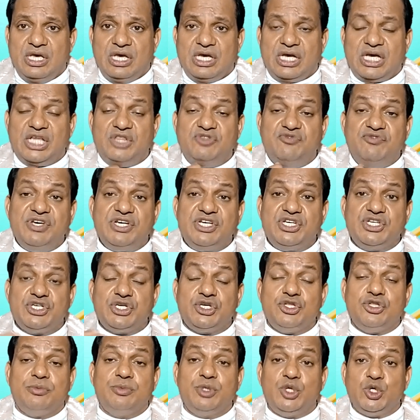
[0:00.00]

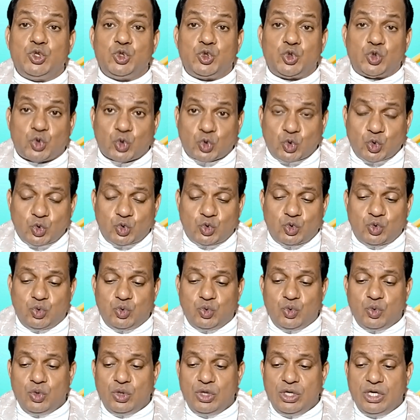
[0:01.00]
Conviction of the truth.
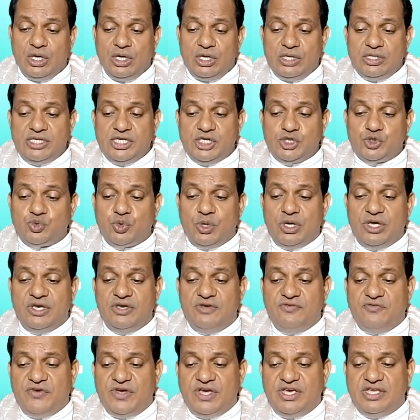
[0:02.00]
That's why
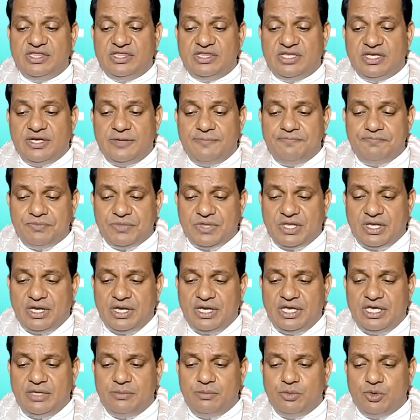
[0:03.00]
faith, uh,
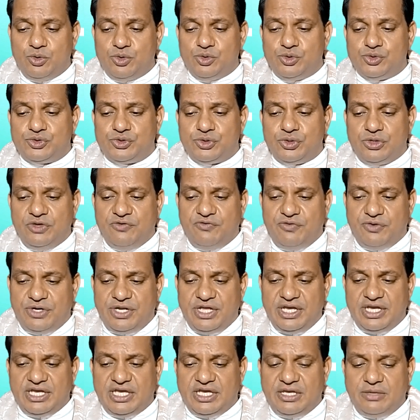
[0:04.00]
Hebrews, so if you
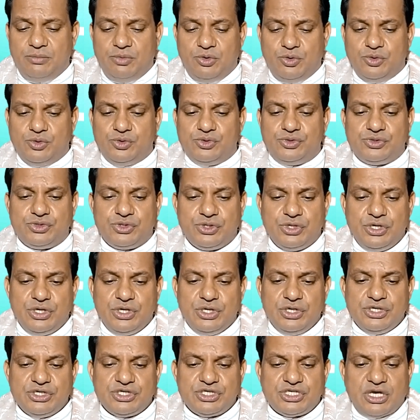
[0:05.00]
take Hebrews,
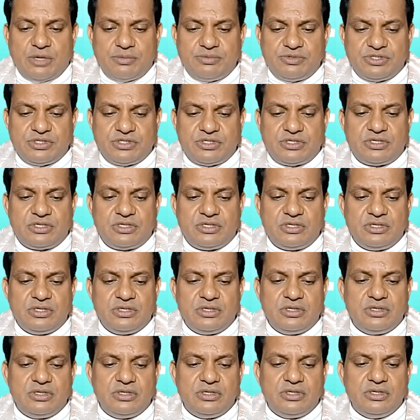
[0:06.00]

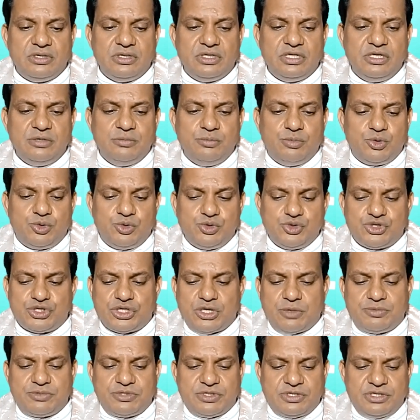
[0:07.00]
chapter, Hebrews
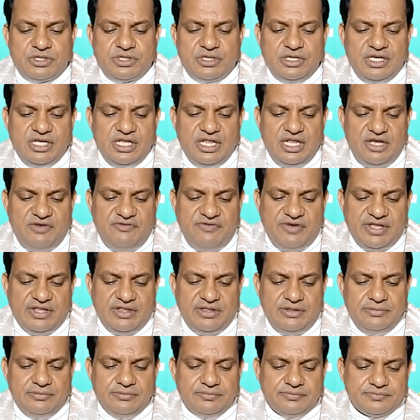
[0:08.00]
chapter
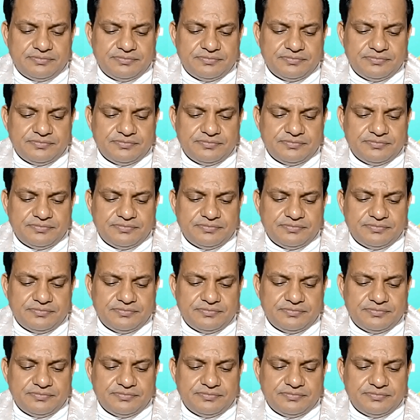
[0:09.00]
11,